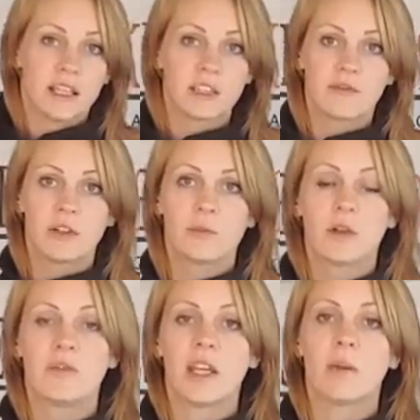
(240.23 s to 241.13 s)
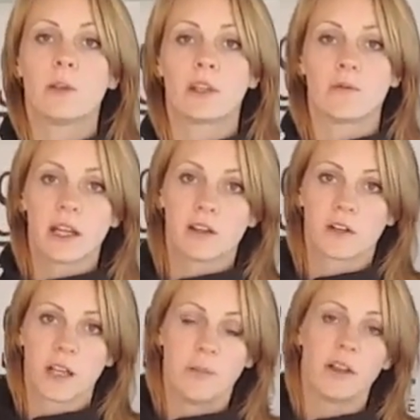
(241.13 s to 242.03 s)
is food motivated with the regular
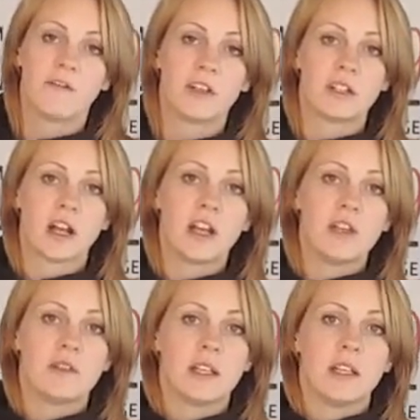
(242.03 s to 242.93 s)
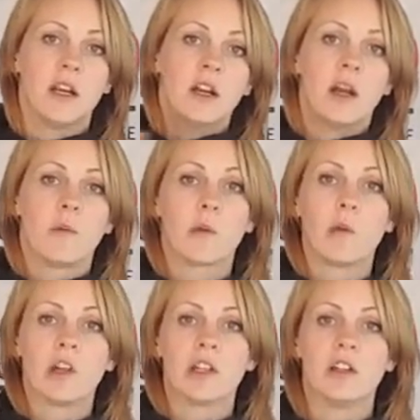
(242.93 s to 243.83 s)
kibble. If you start using a
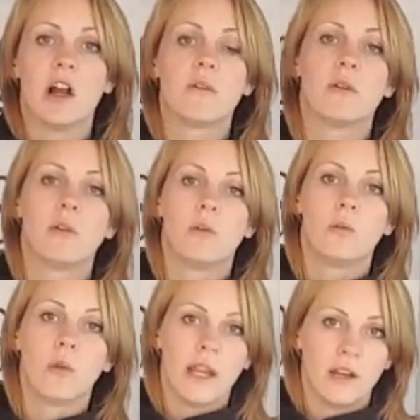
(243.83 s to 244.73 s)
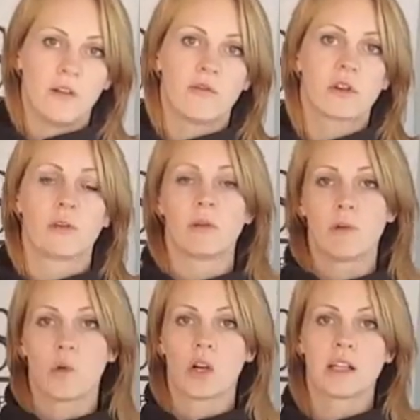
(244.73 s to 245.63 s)
reward, the dog will wait out for the
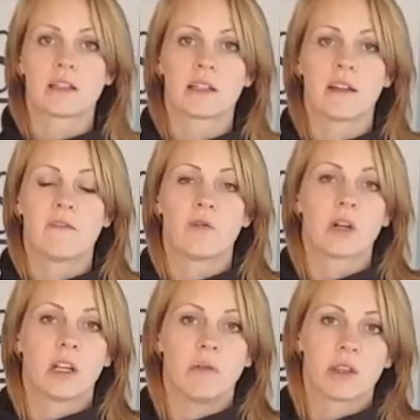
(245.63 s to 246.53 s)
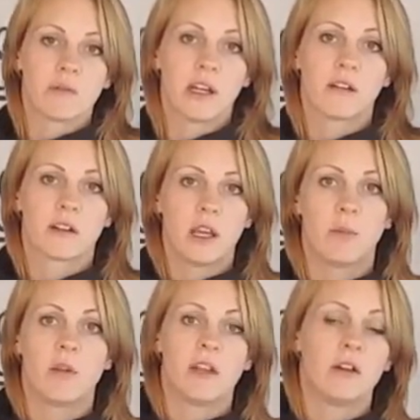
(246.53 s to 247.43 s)
reward instead of working with the regular
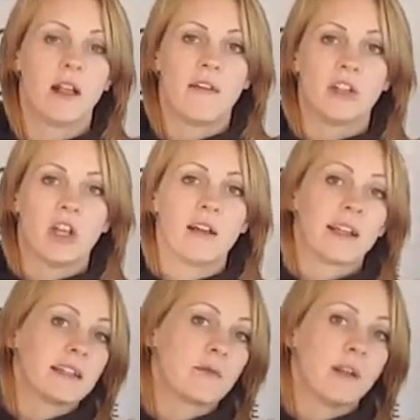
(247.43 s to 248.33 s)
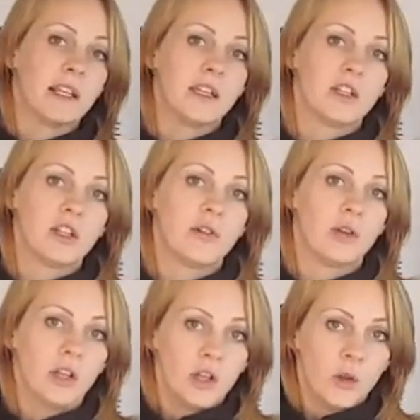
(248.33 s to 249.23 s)
kibble. Then you'll have a dog that's willing
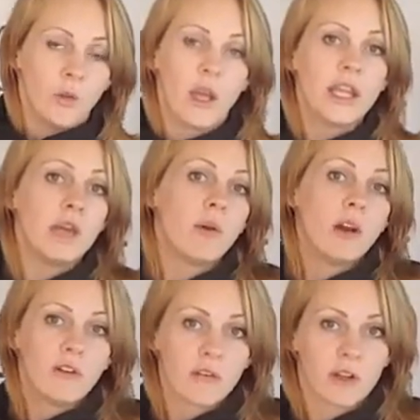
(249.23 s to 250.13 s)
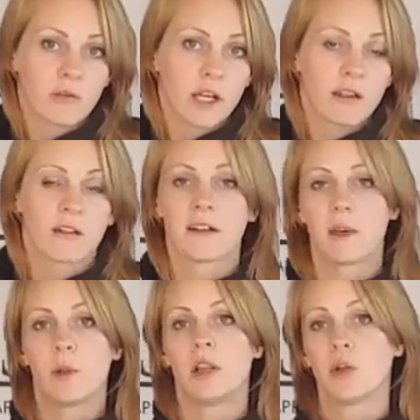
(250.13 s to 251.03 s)
to wait you out for the regular
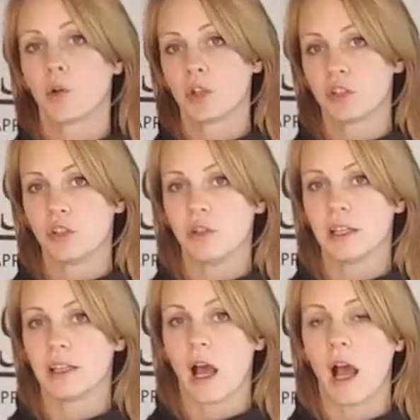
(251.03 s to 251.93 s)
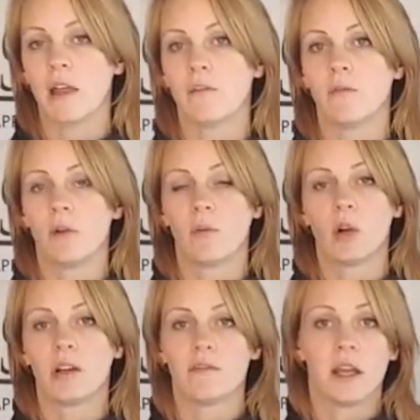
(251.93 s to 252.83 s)
kibble in order to get the high
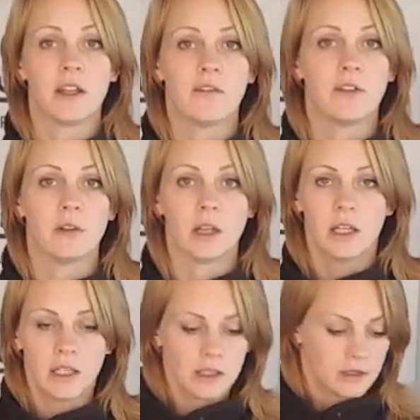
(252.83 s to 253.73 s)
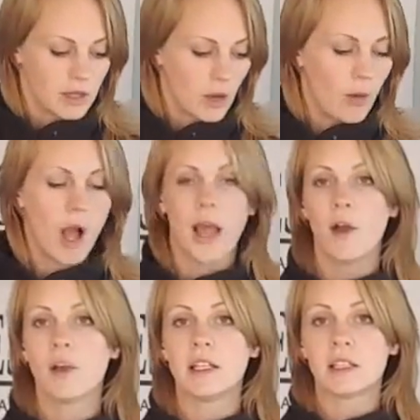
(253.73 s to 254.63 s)
reward value food. So I
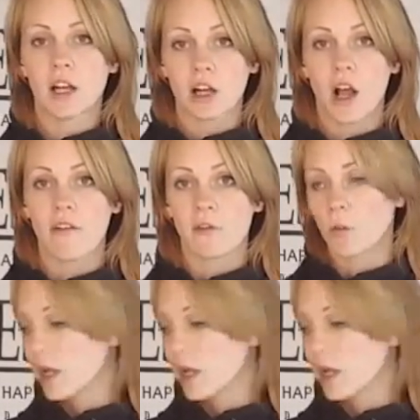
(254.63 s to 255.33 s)
always start off